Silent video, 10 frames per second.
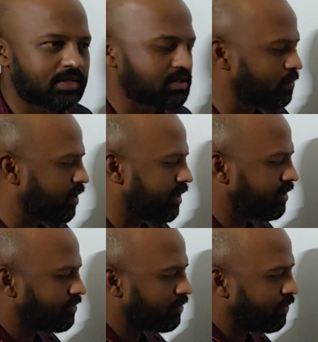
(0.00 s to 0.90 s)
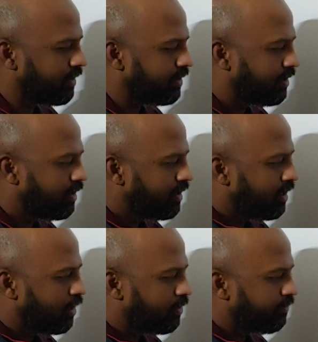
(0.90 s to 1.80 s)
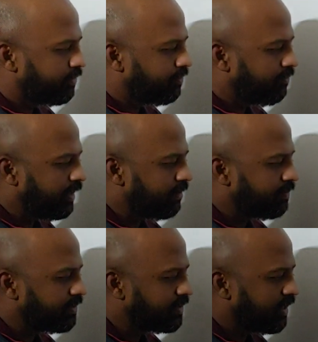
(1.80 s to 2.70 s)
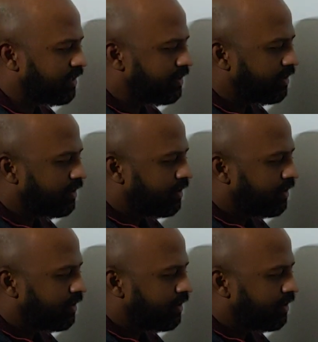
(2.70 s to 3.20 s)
That's where it is going. Out of the 15%,